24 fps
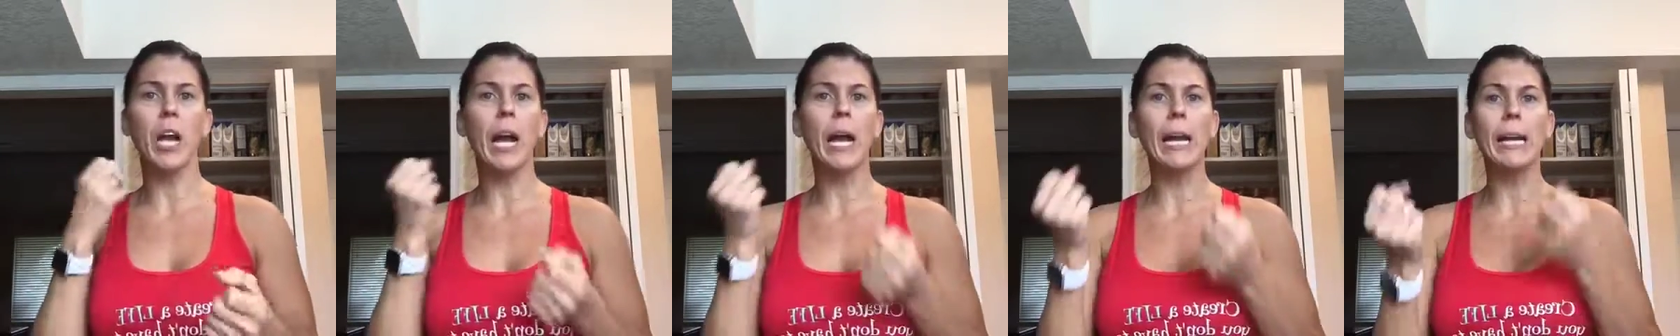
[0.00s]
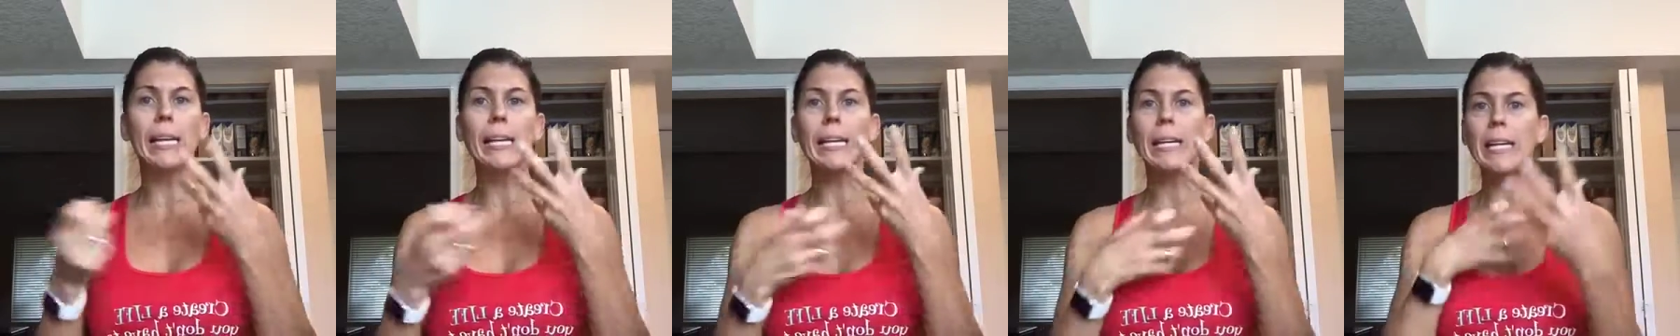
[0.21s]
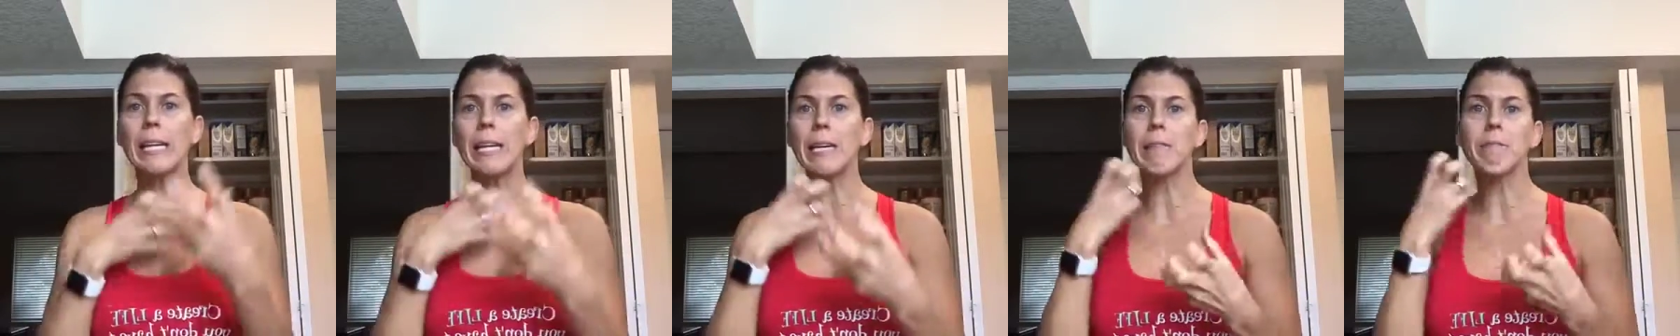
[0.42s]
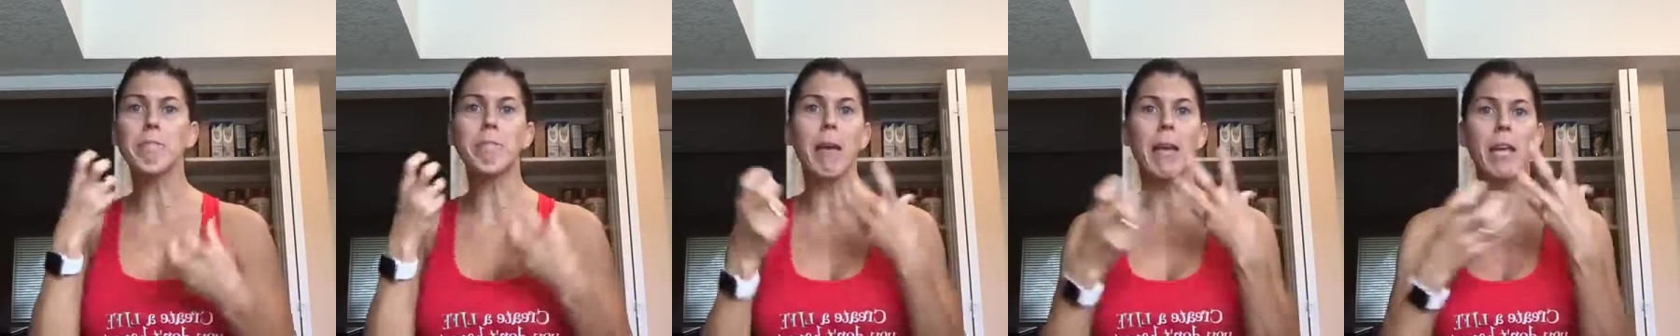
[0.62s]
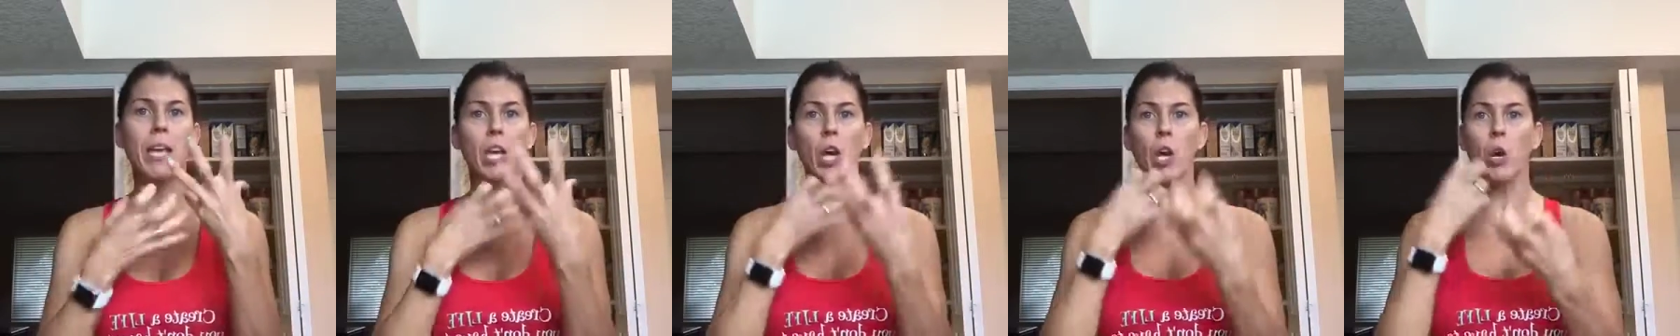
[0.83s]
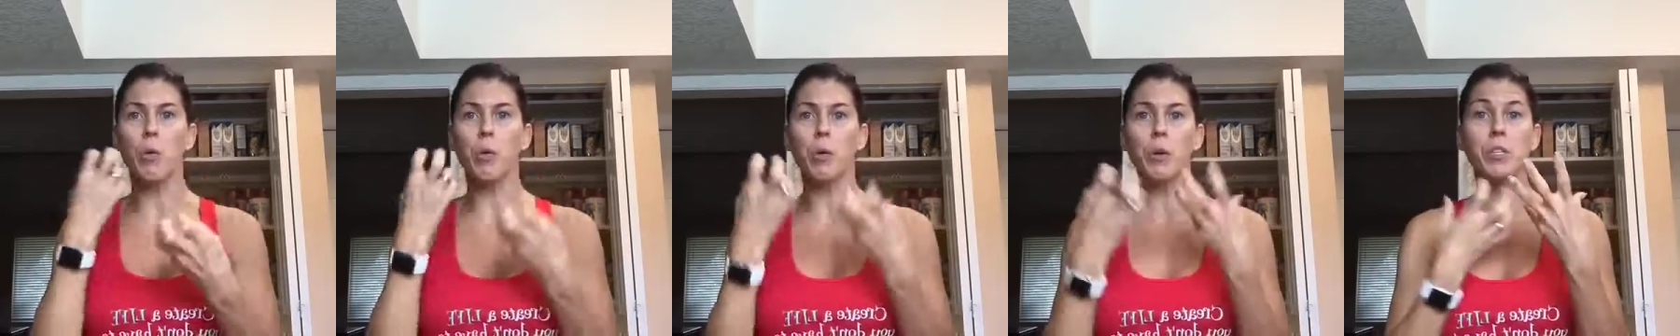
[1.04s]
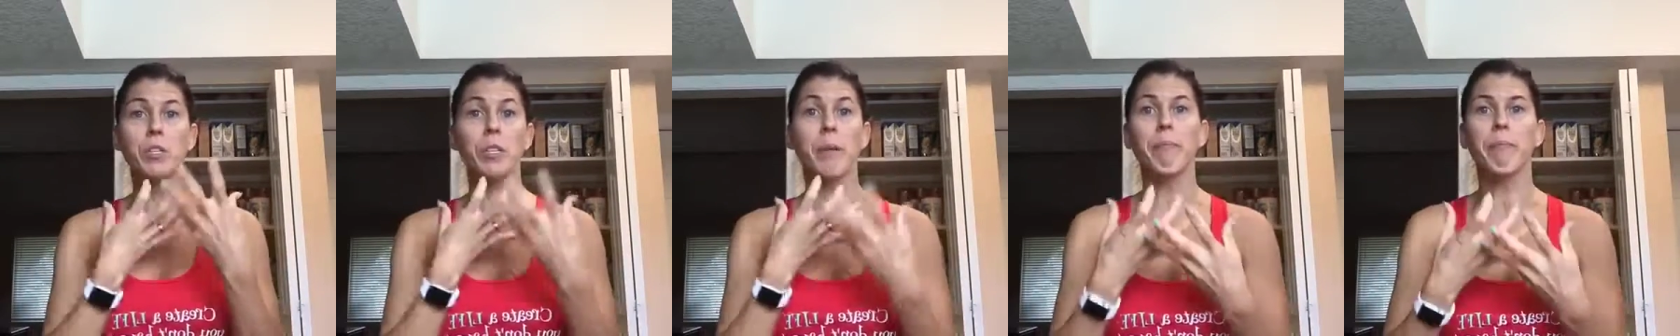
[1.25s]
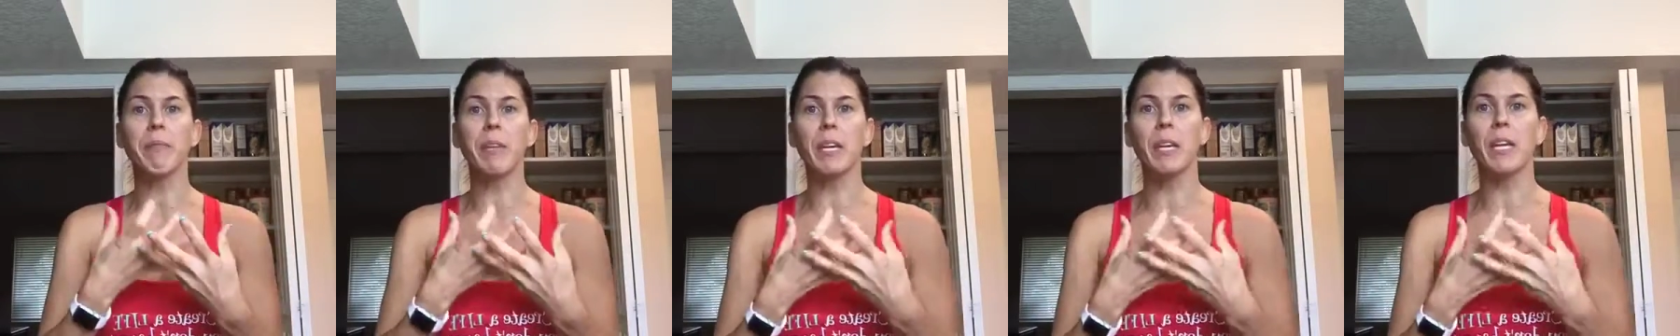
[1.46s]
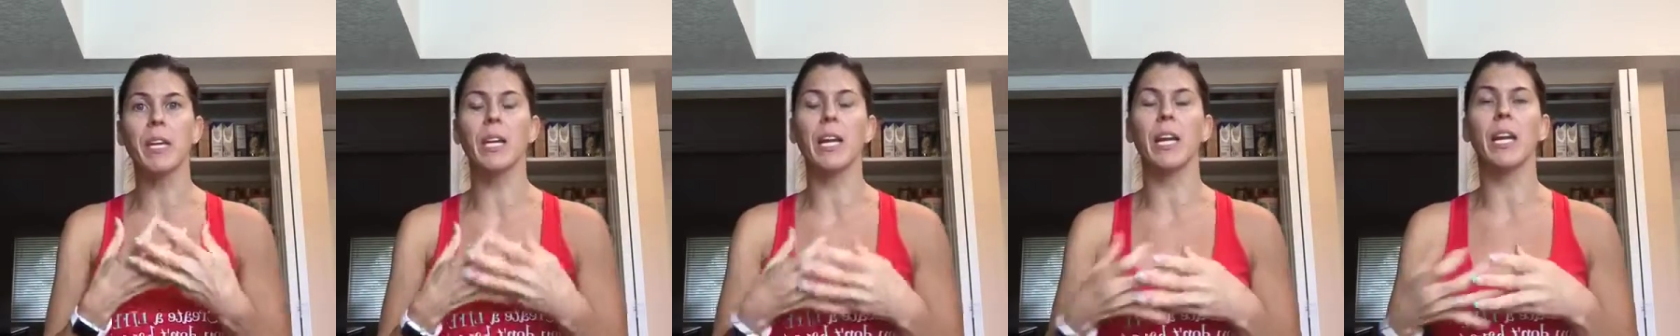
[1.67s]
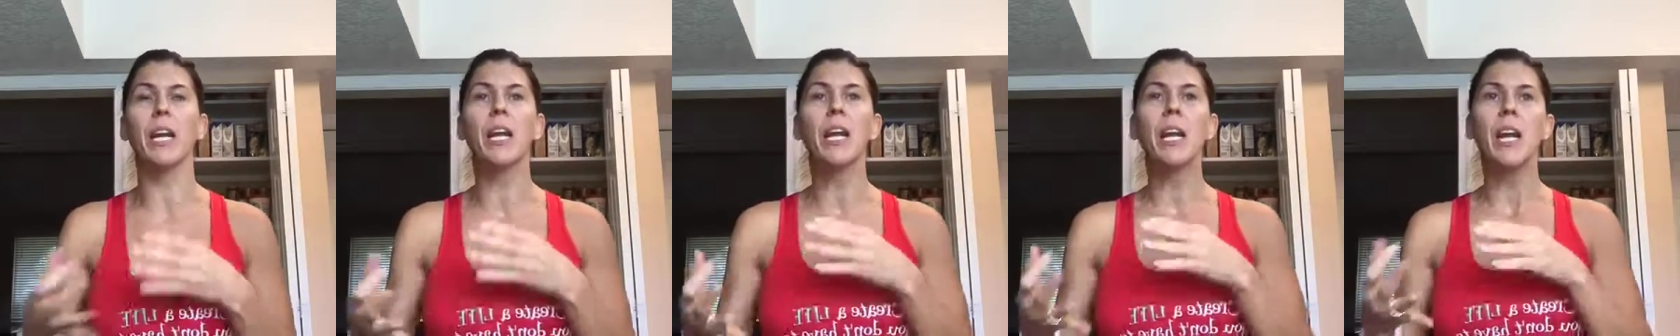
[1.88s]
I need mayo or something in it.